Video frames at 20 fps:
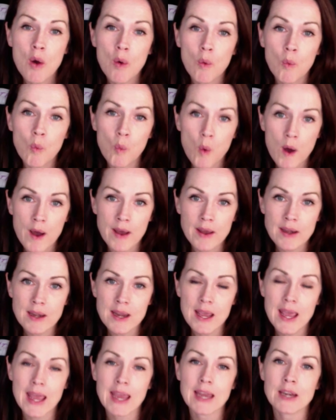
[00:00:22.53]

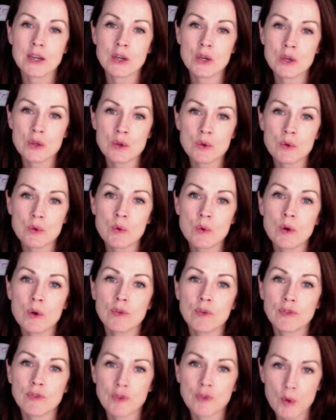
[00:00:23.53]
One, a new
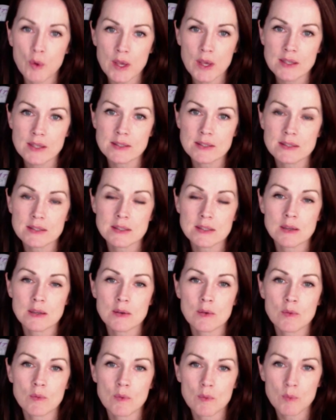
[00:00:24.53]
focus
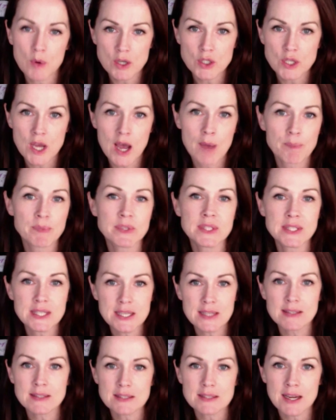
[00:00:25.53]
workshop
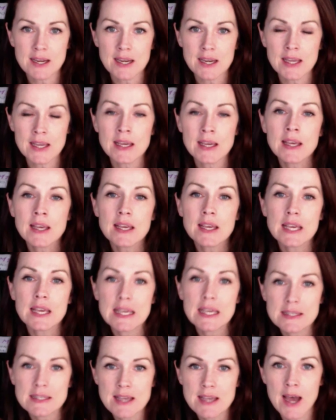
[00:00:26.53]
scene study
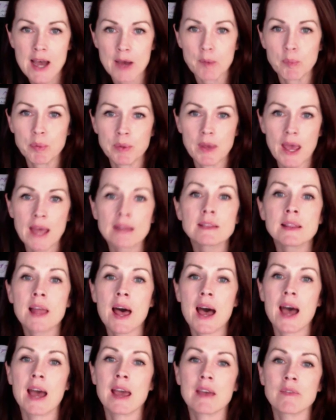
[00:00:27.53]
is up and
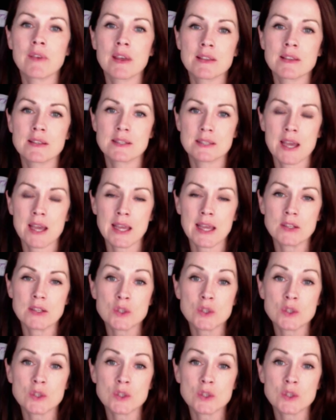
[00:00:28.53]
live in the site.